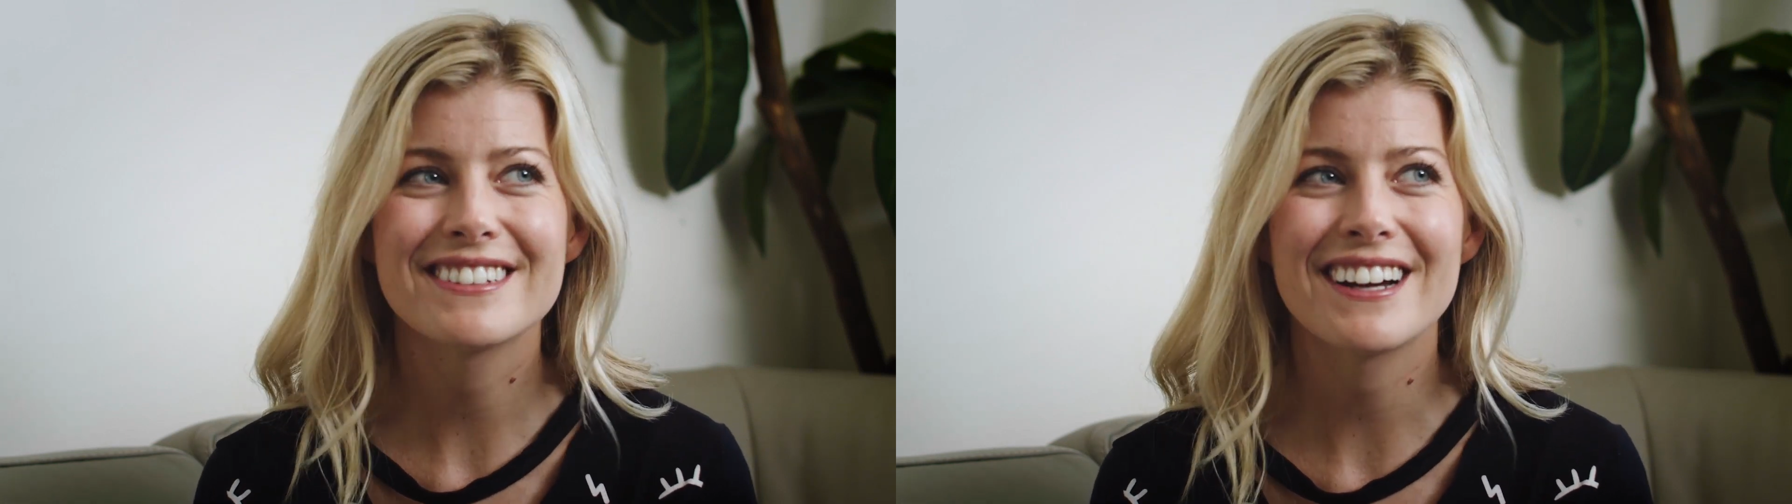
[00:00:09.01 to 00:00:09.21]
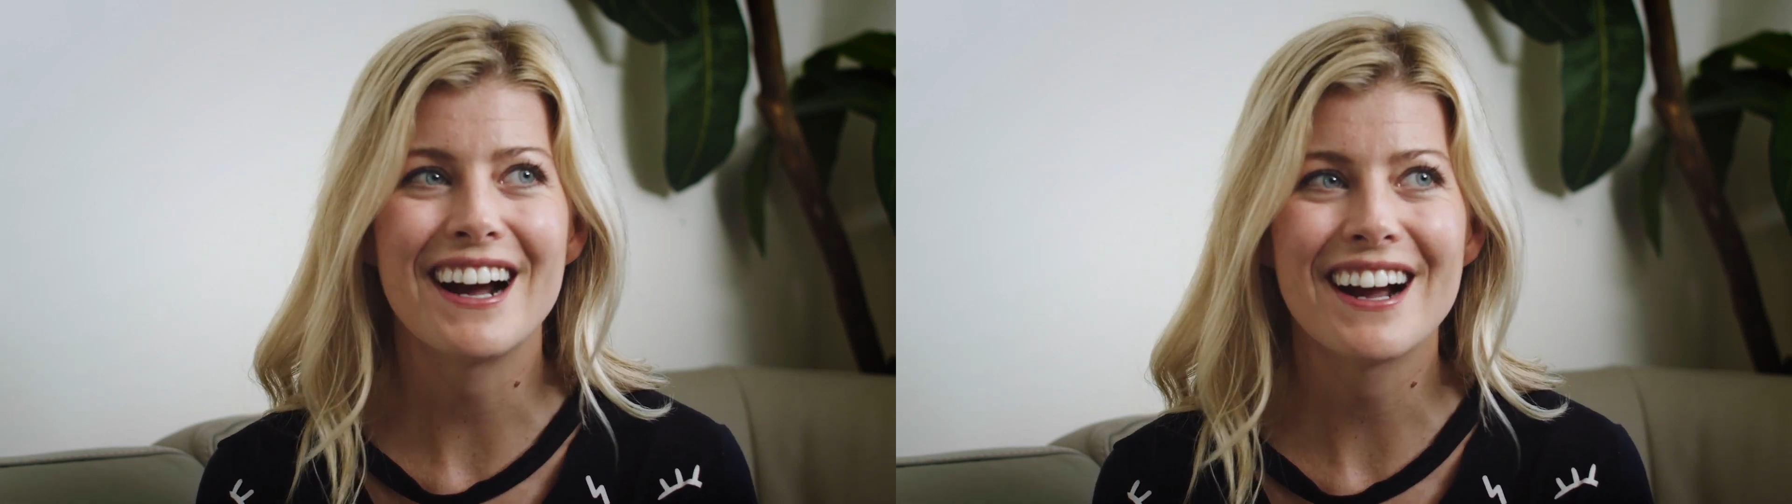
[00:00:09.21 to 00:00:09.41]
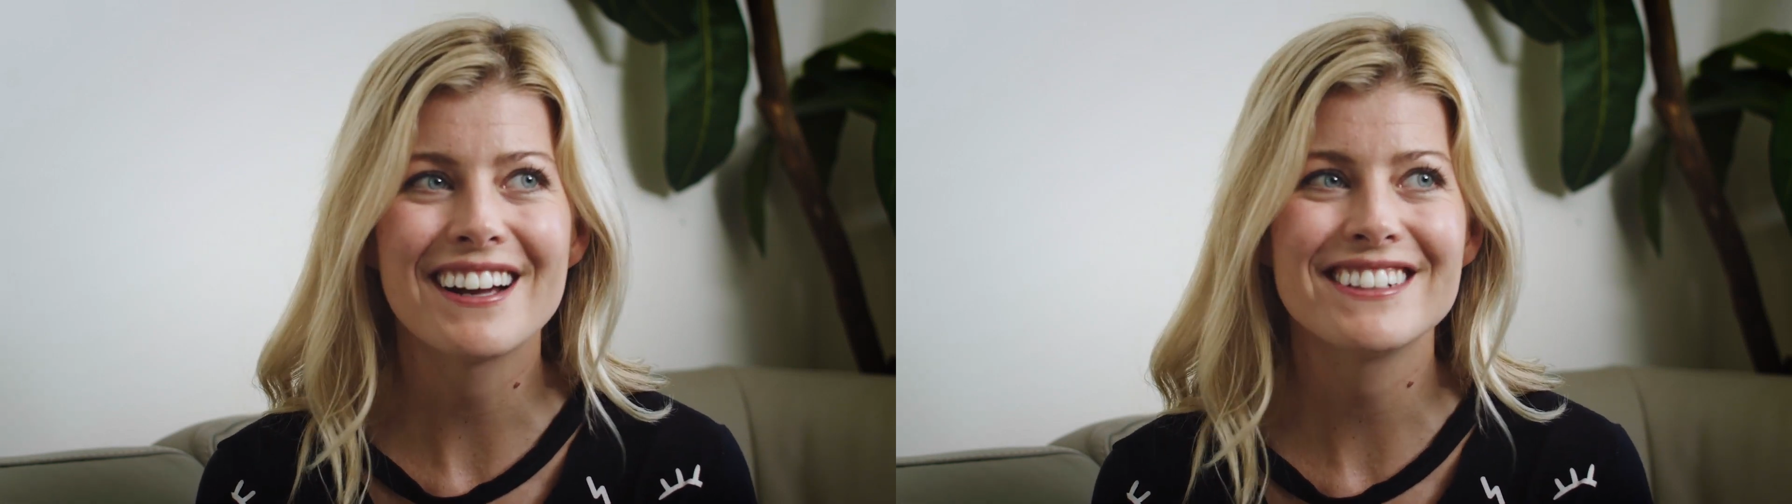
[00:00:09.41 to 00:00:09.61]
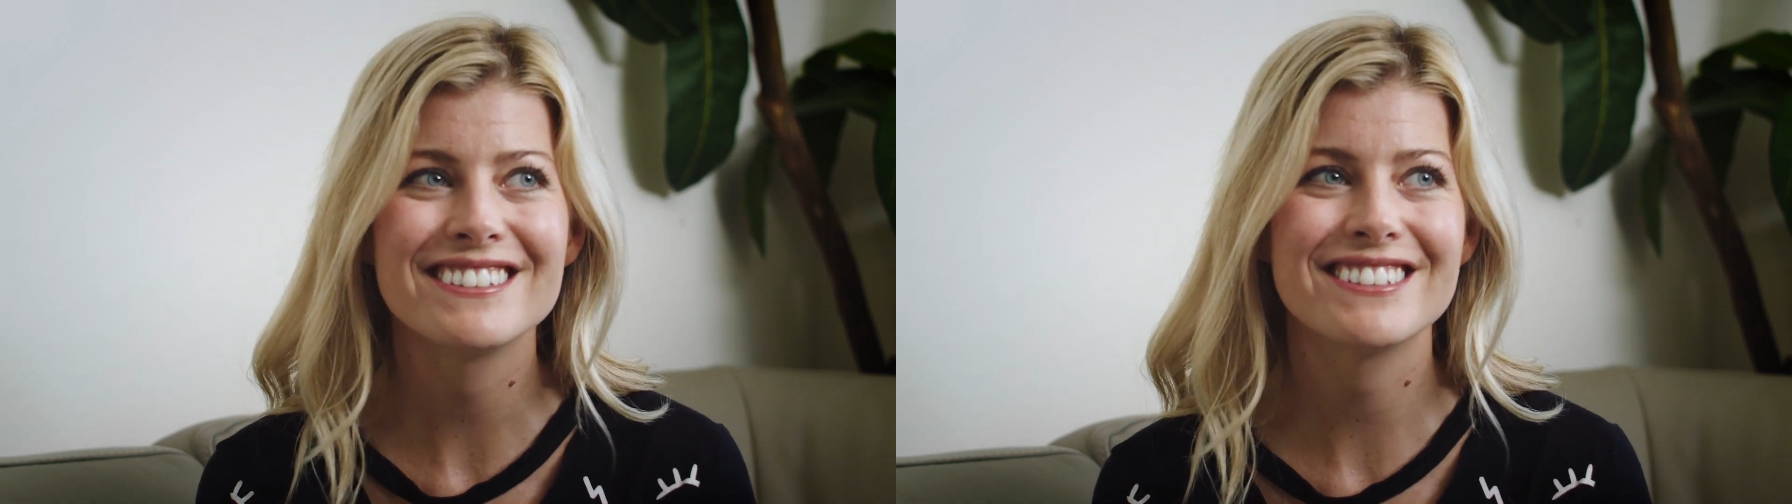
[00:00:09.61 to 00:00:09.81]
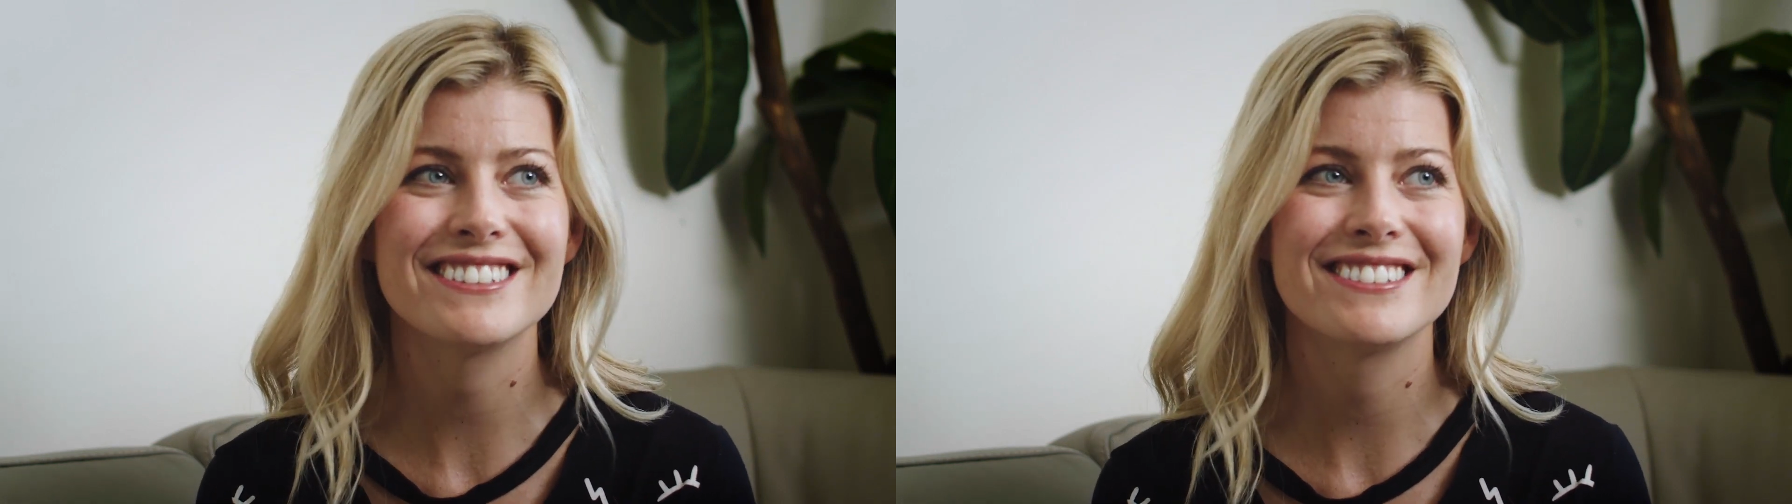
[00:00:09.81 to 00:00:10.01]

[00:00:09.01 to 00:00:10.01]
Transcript: kind,